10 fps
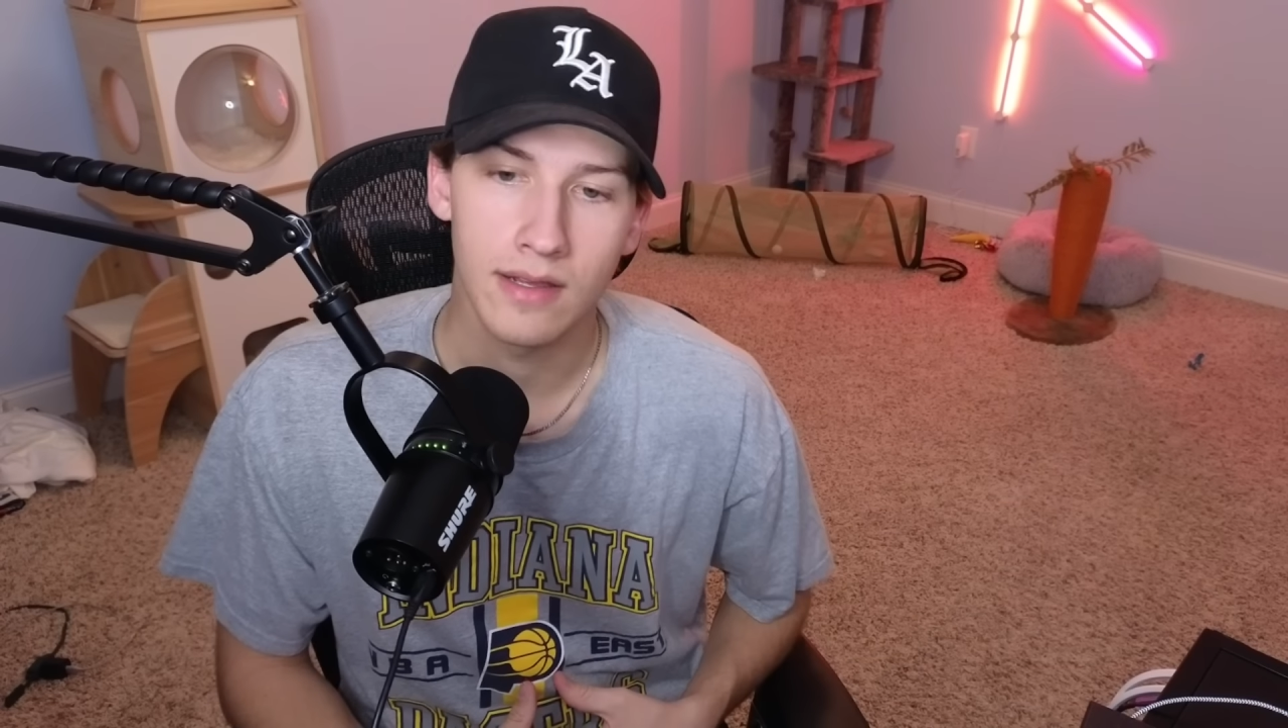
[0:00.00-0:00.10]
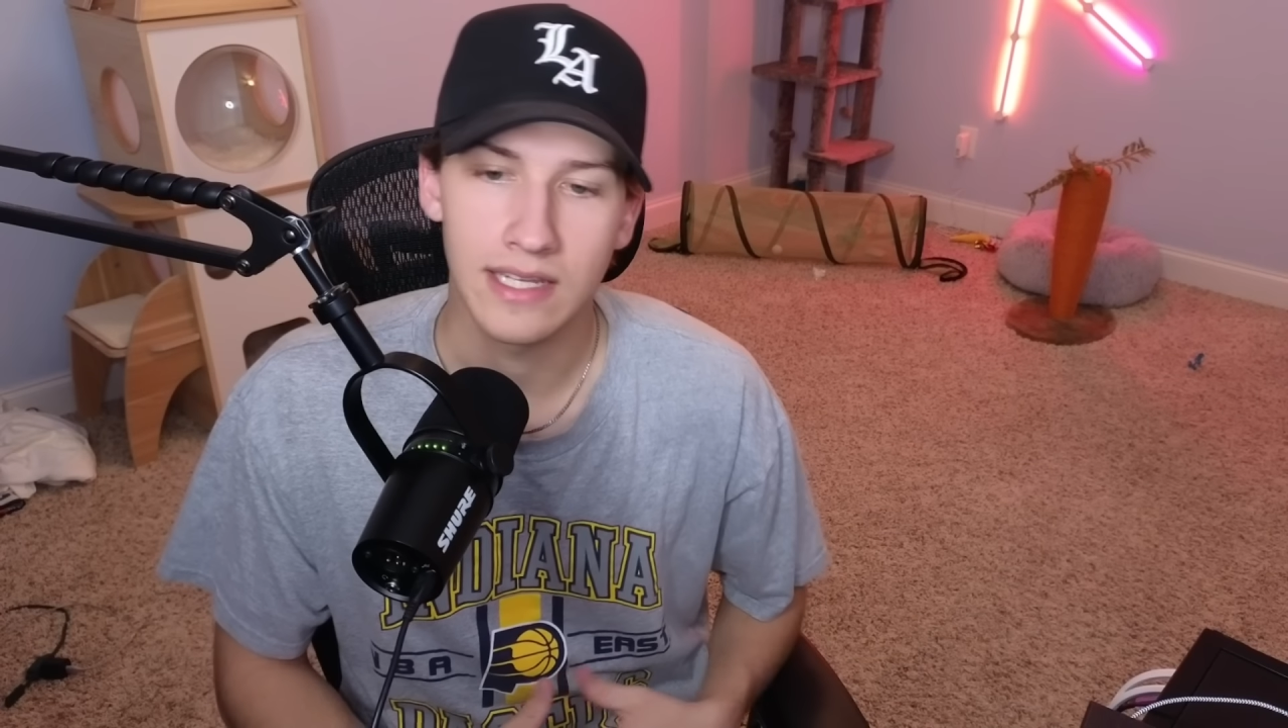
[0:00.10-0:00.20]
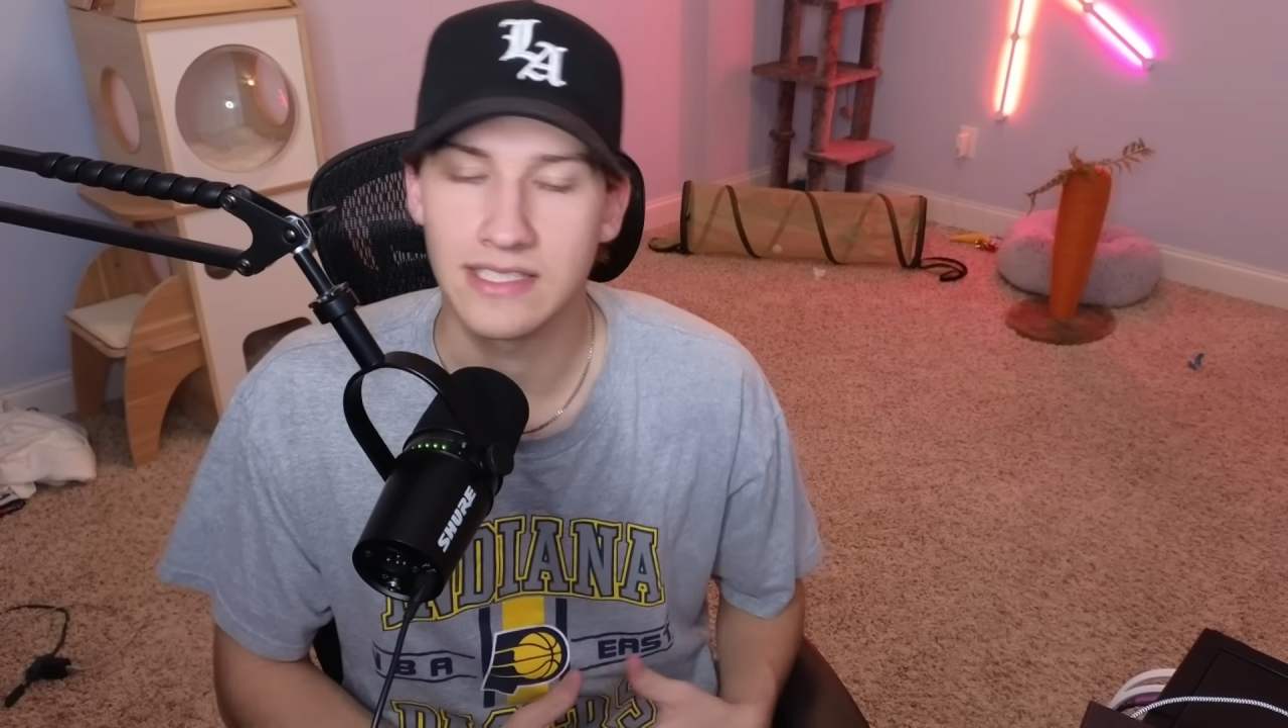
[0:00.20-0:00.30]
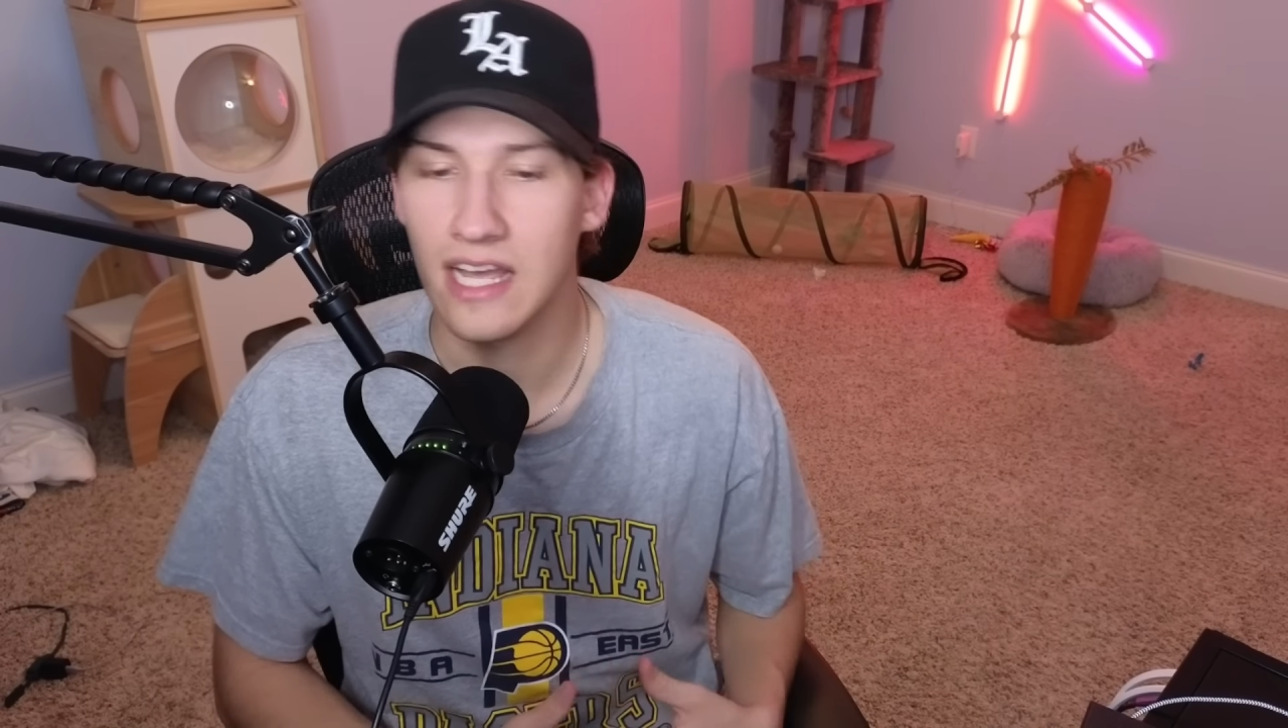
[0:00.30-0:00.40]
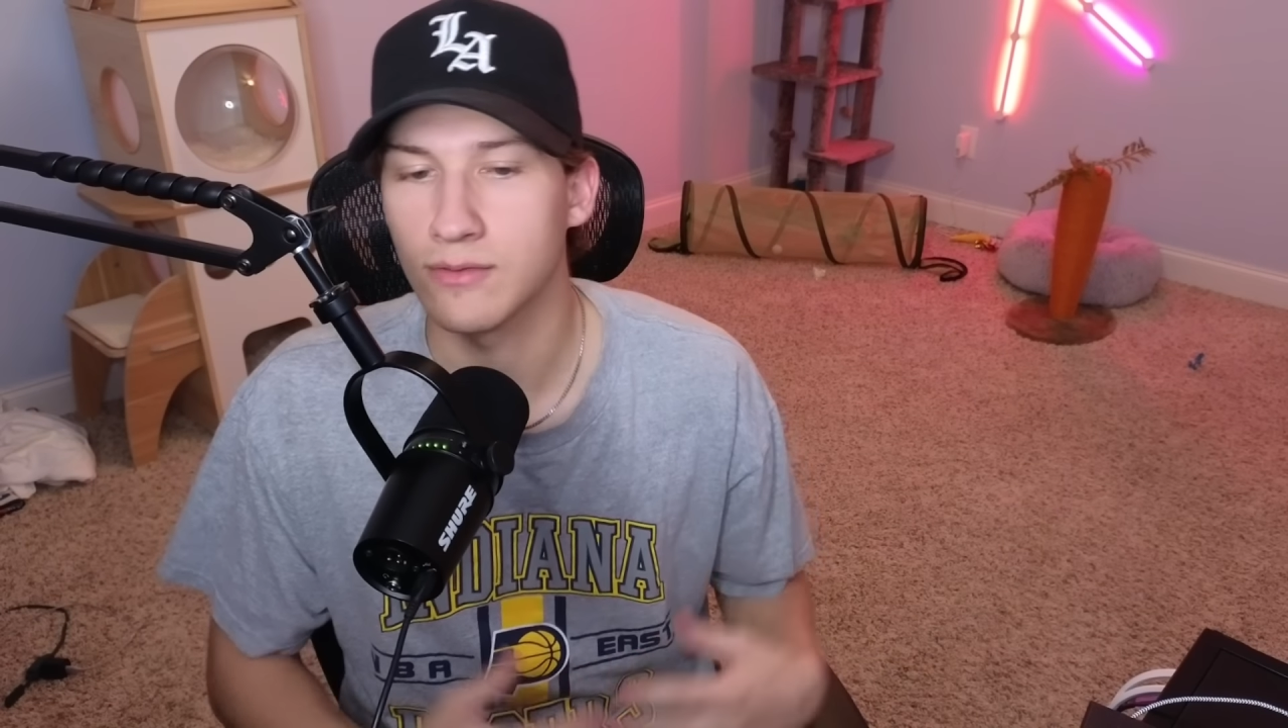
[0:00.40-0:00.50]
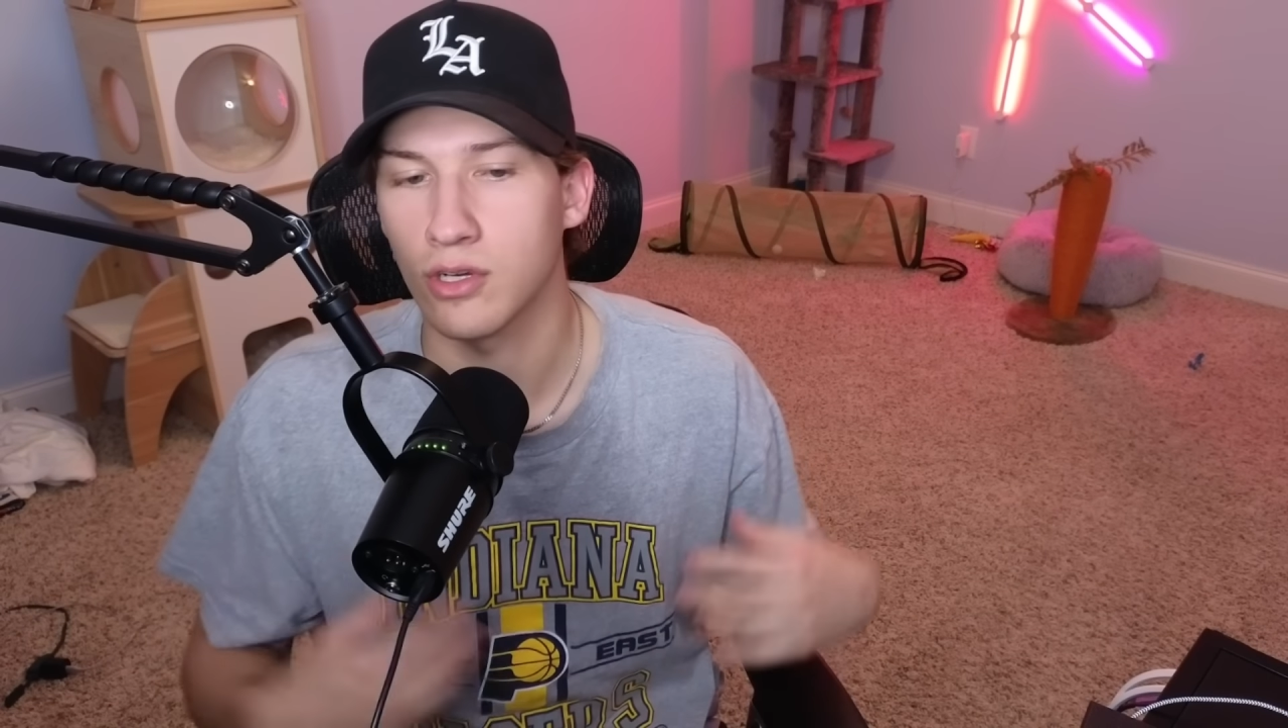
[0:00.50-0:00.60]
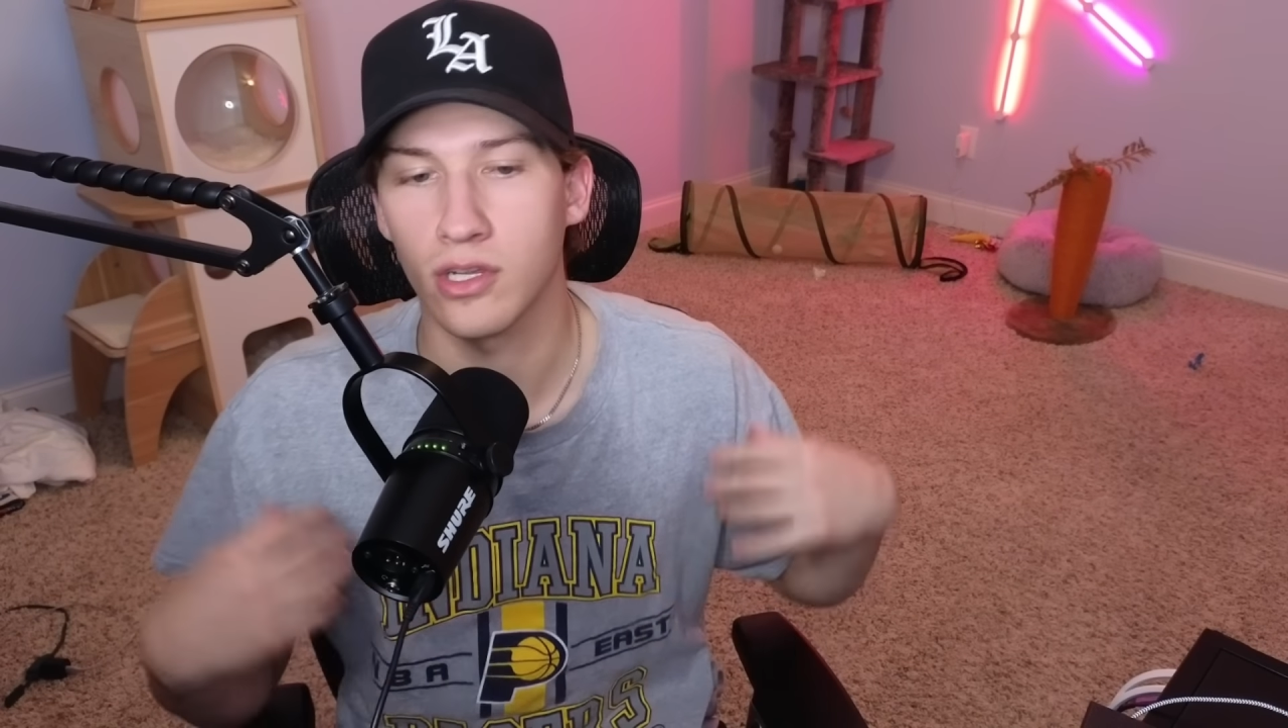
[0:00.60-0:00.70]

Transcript: as time started